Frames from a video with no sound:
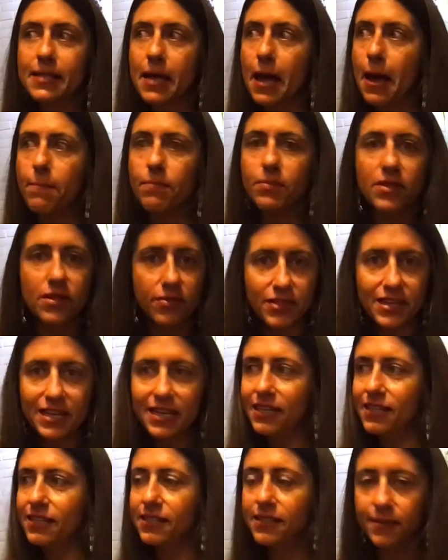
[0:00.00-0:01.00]
that
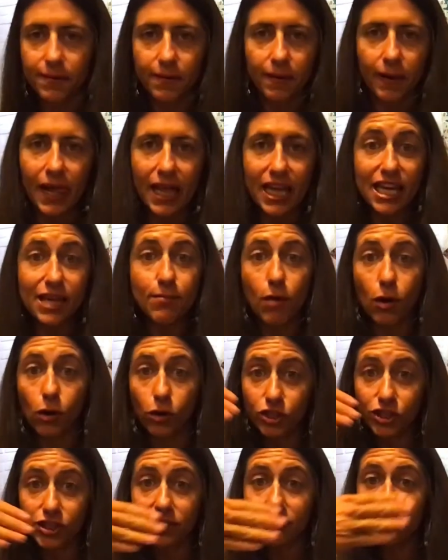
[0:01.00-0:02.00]
these
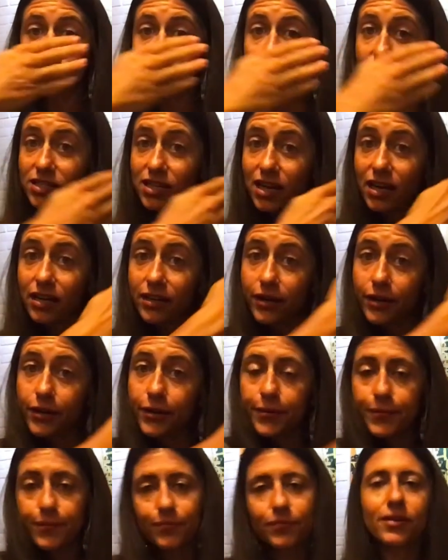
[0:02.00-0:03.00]
emotions just kind of,
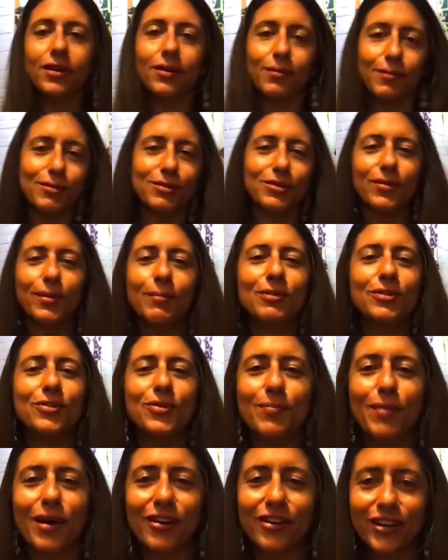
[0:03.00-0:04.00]
let me do
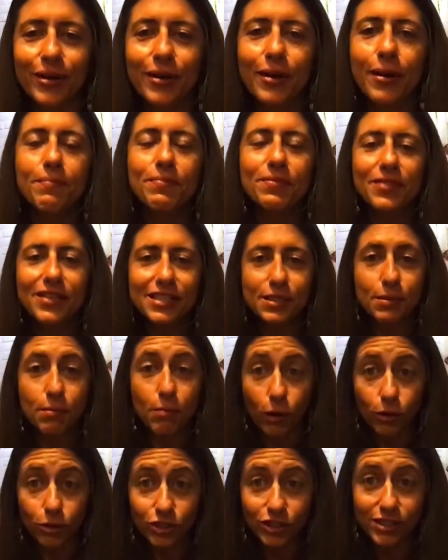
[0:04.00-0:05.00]
it better. These
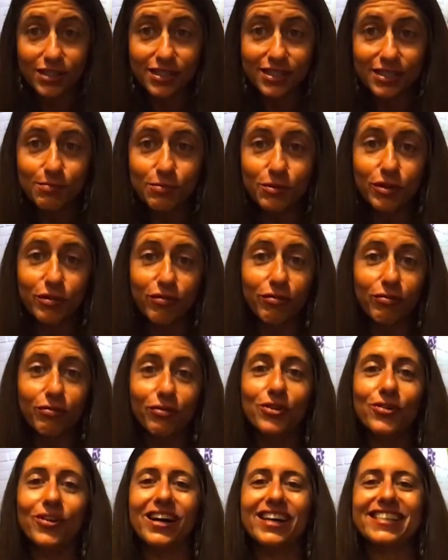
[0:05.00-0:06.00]
emotions move
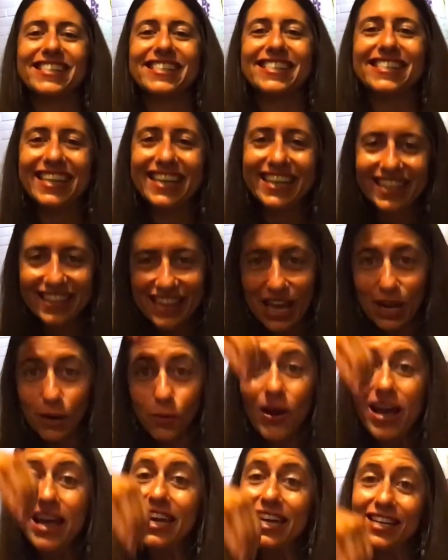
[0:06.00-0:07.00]
through us like
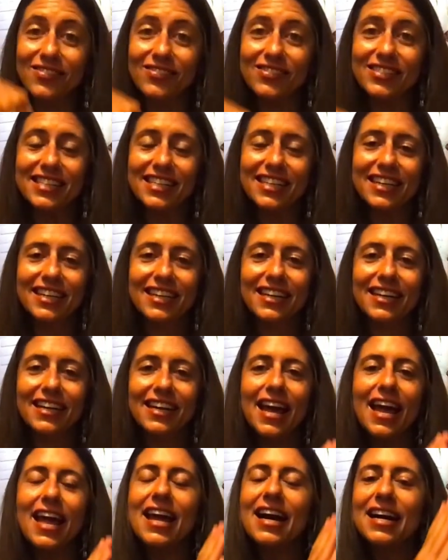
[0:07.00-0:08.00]
waves.
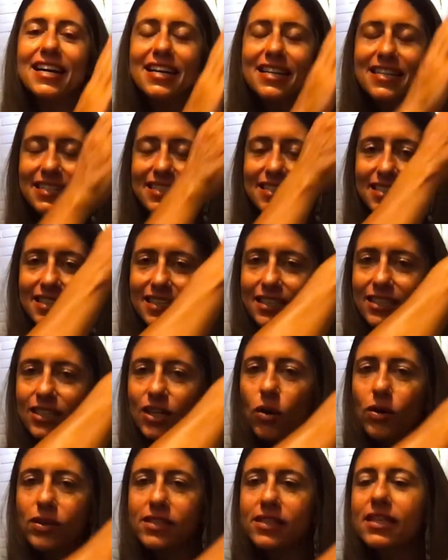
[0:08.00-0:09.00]
And, you
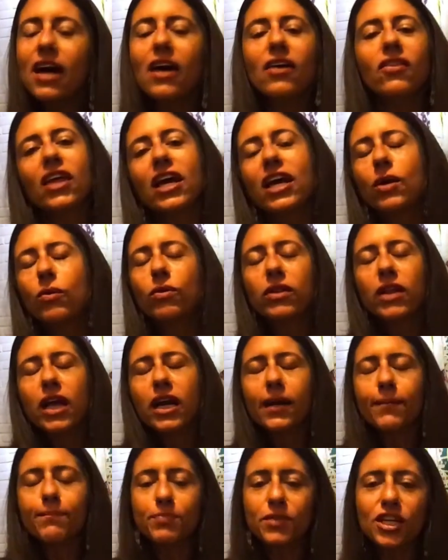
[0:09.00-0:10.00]
know, it's not like we're
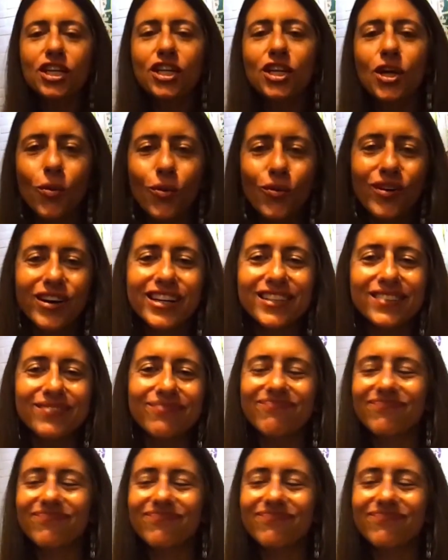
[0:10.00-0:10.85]
like, you know what,